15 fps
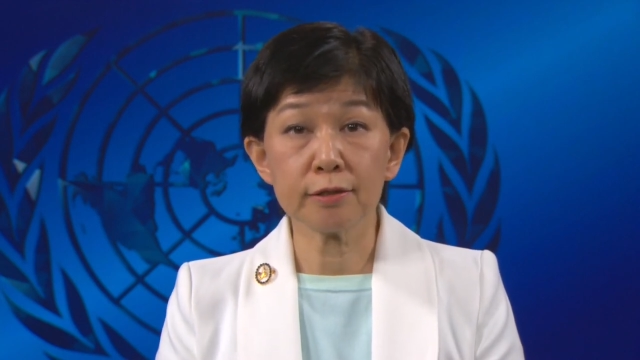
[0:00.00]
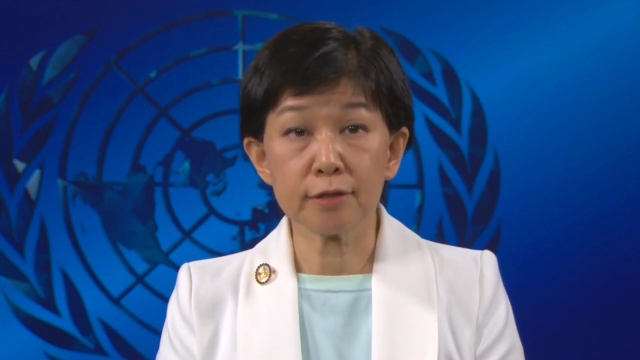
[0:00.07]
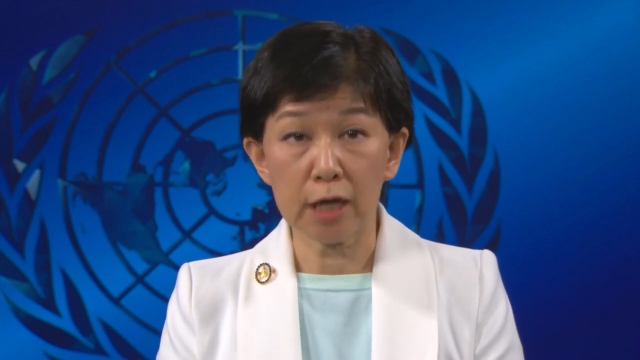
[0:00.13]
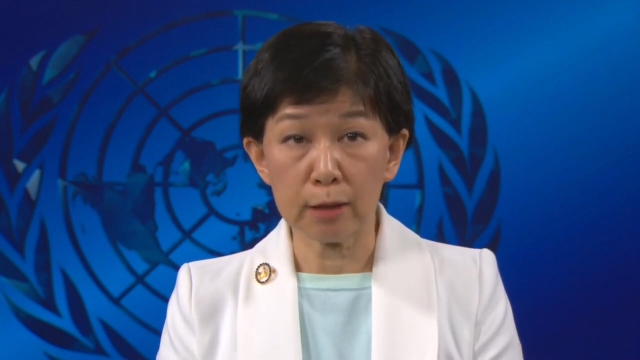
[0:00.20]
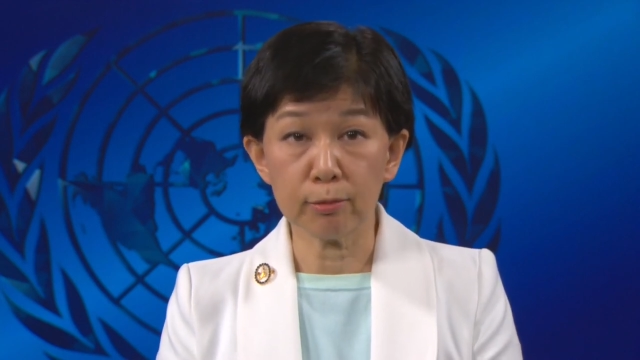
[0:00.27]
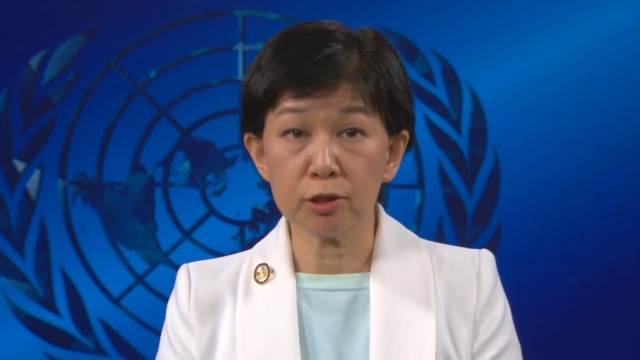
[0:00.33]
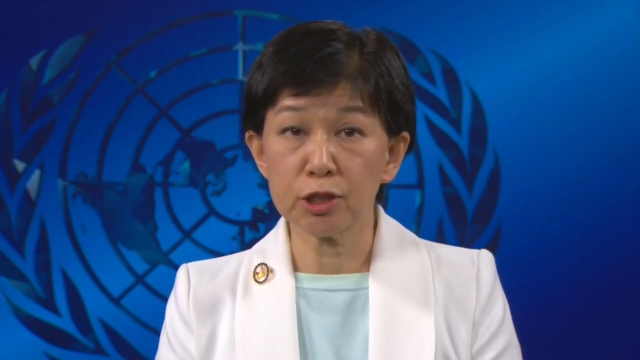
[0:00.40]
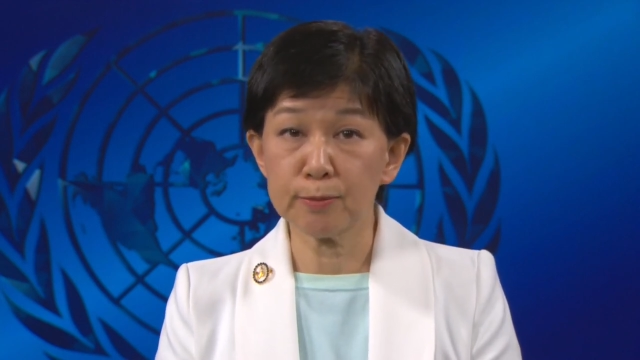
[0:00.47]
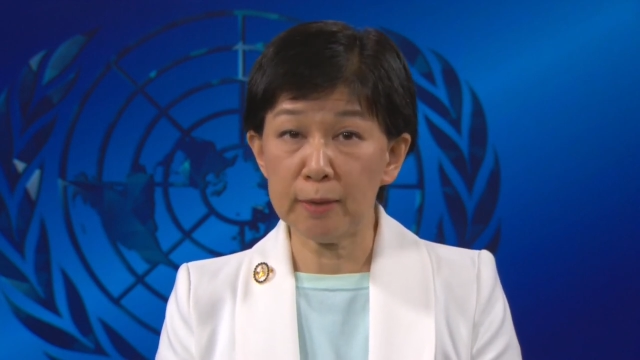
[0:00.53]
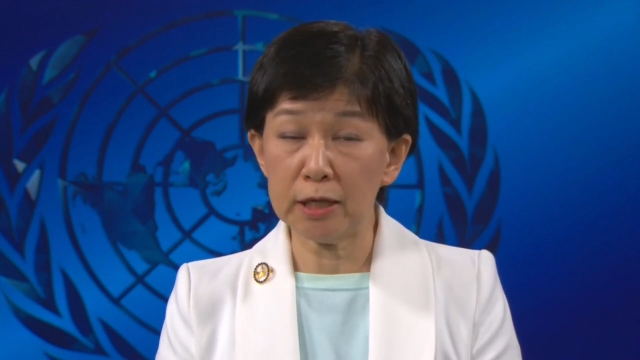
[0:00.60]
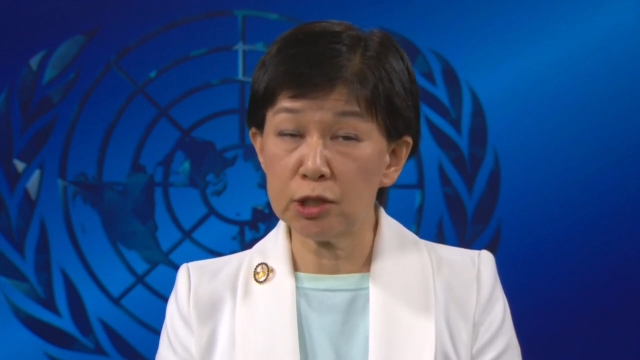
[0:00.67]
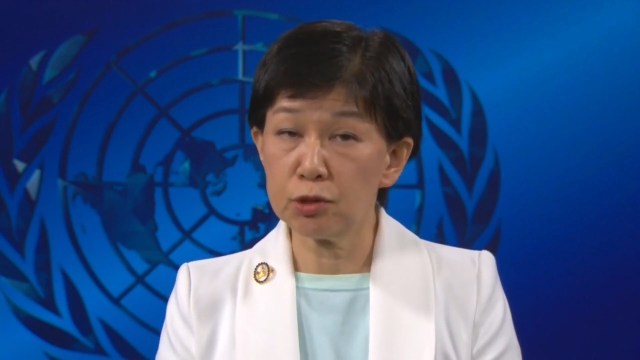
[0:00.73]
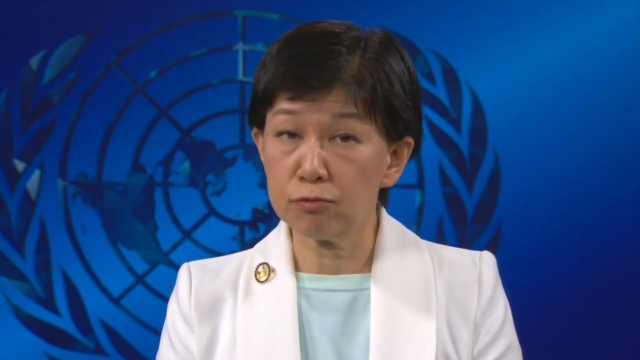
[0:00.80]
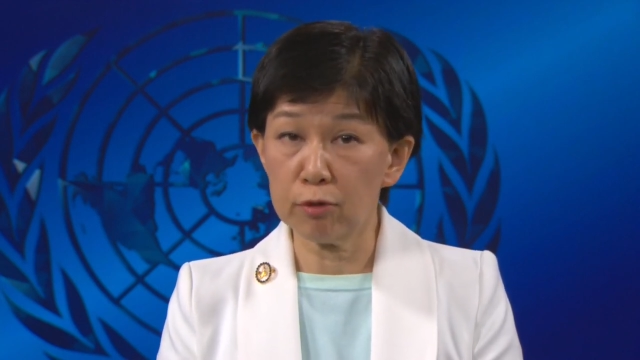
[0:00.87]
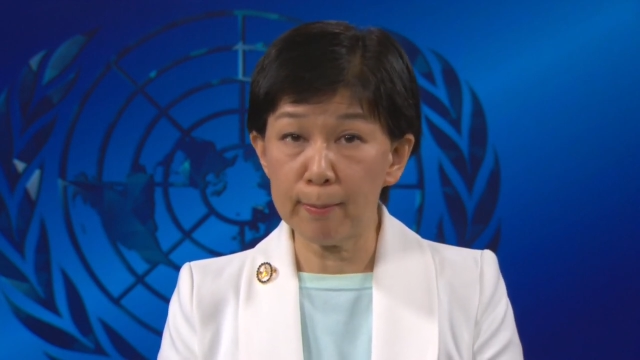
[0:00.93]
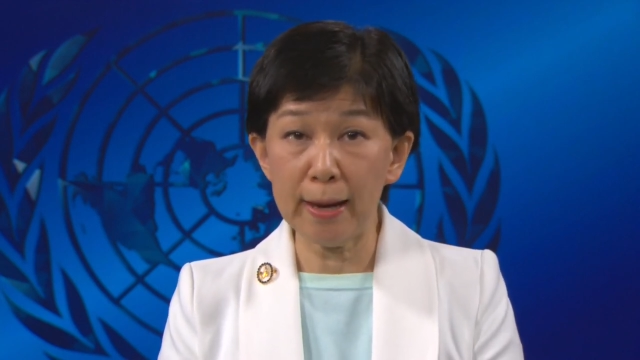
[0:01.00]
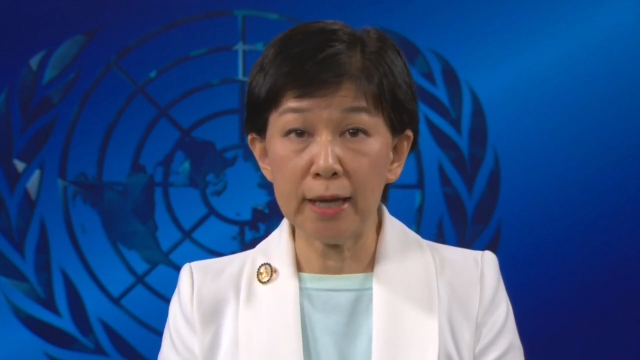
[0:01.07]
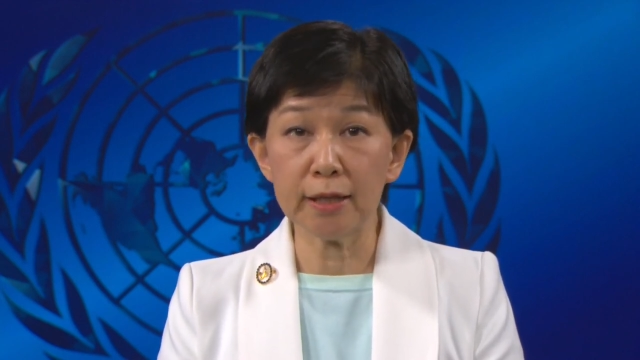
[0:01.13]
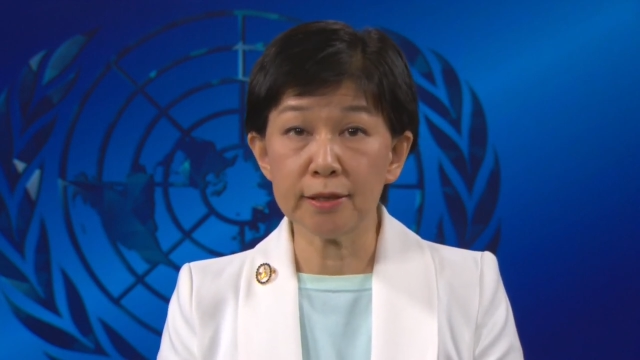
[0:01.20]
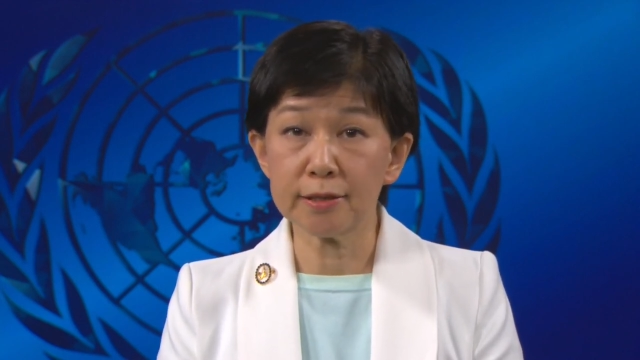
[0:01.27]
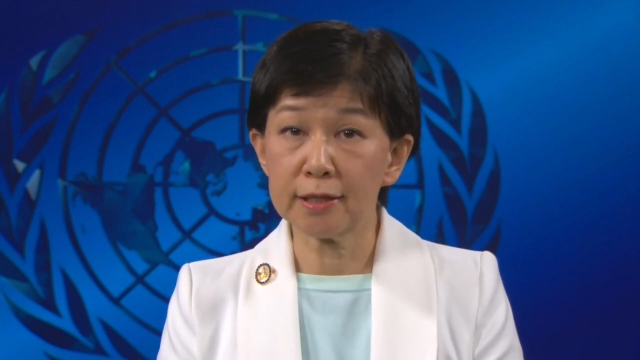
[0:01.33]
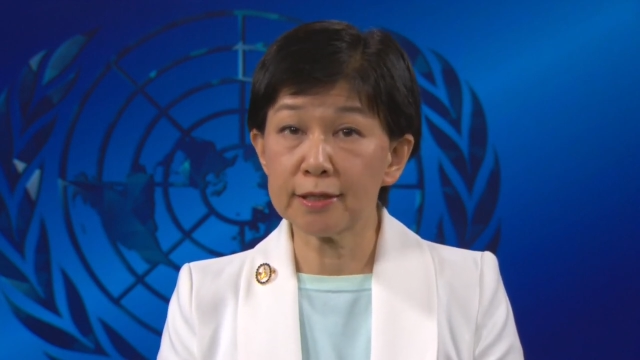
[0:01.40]
cyberspace
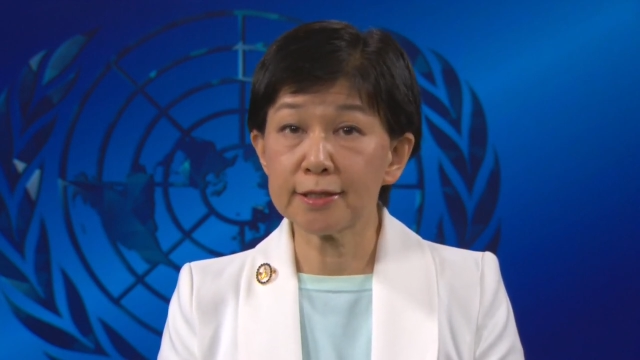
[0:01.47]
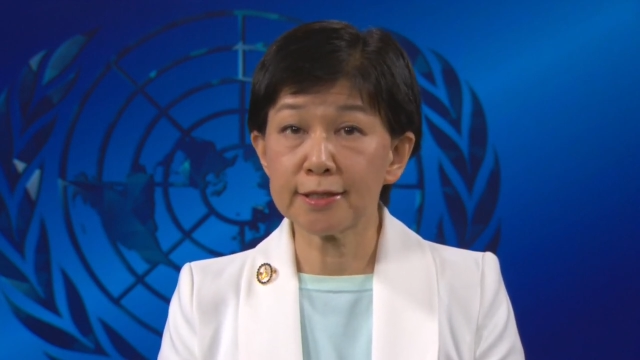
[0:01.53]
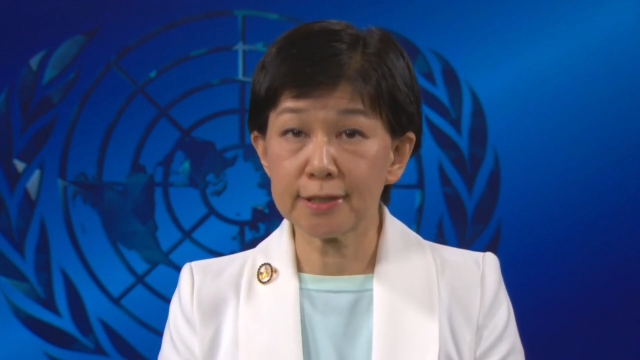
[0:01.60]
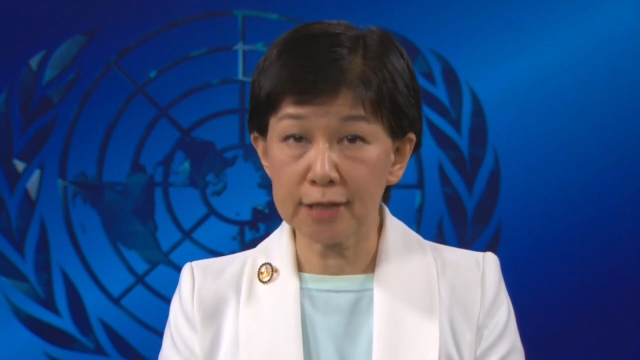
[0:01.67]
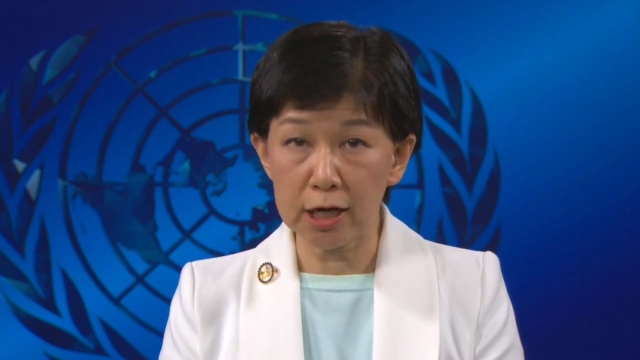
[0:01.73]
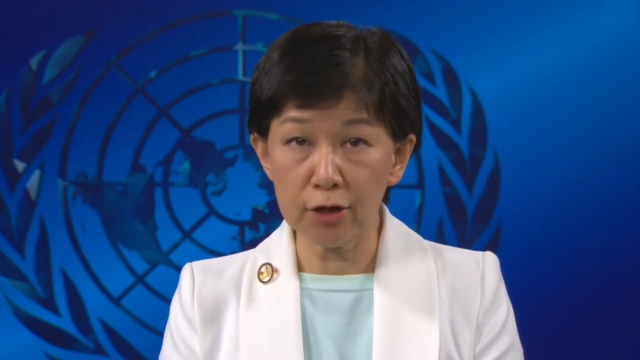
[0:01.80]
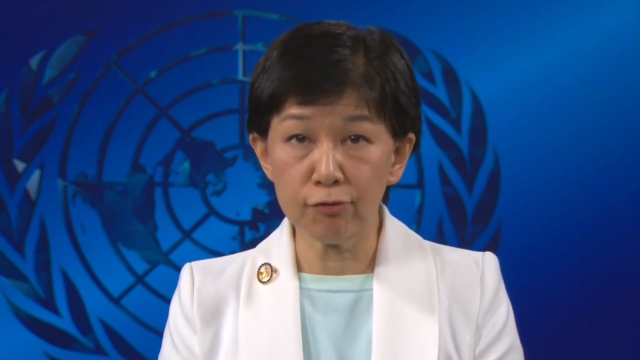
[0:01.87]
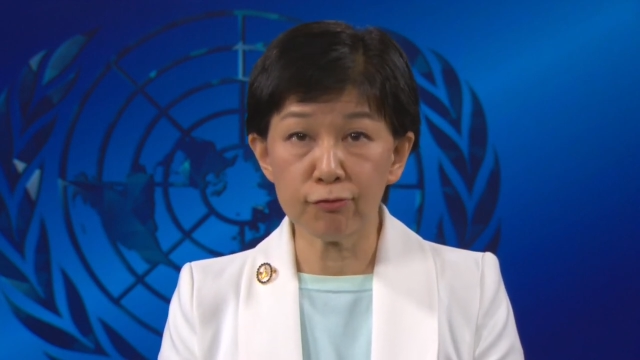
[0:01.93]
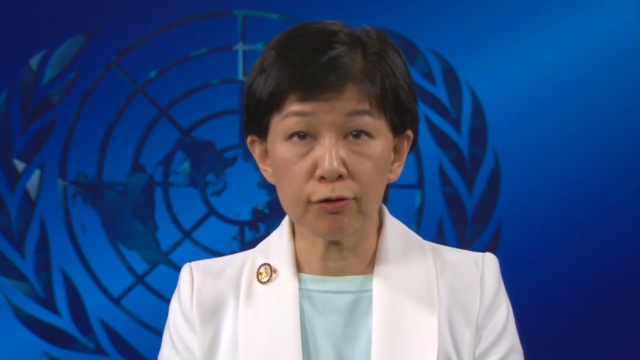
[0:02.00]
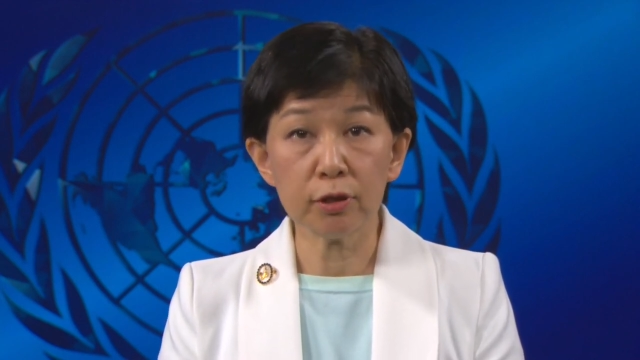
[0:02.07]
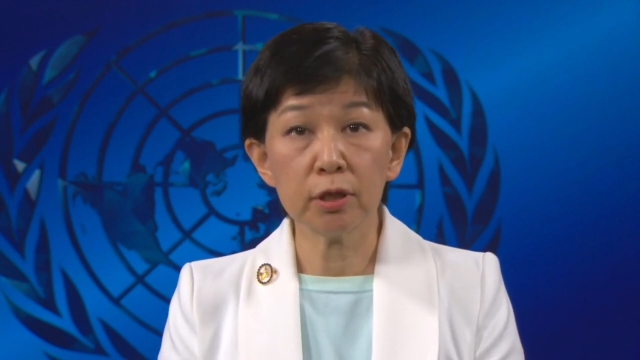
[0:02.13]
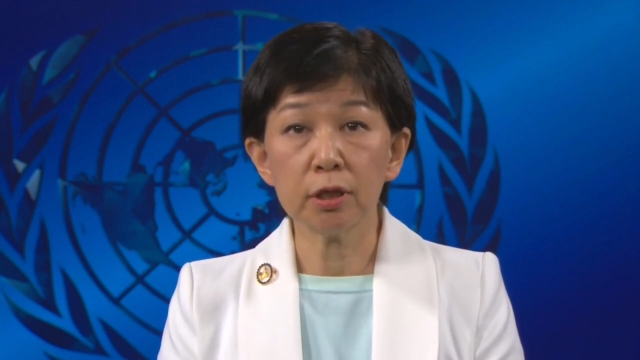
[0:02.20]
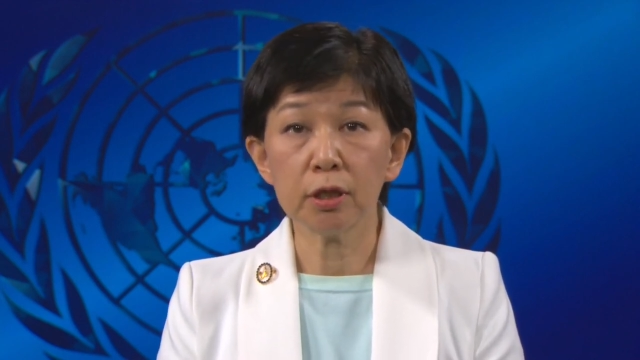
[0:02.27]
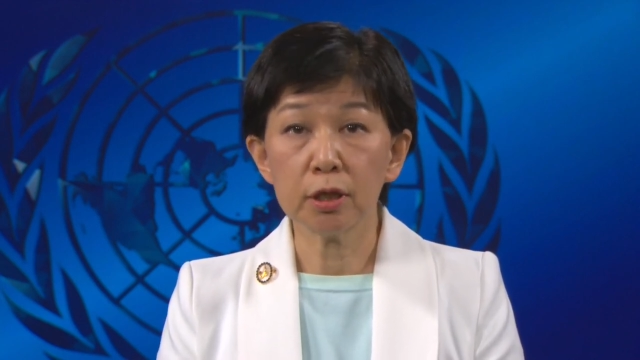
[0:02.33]
remains safe,